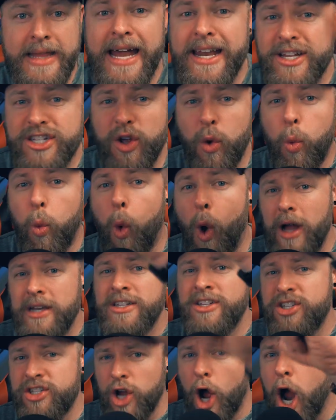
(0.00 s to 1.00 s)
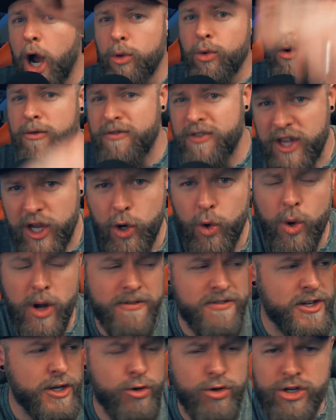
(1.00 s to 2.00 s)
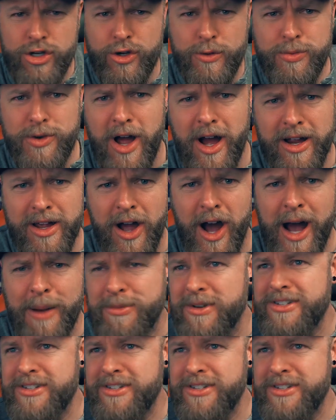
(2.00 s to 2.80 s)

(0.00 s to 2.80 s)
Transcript: That is a 1-star review of YouTube.com.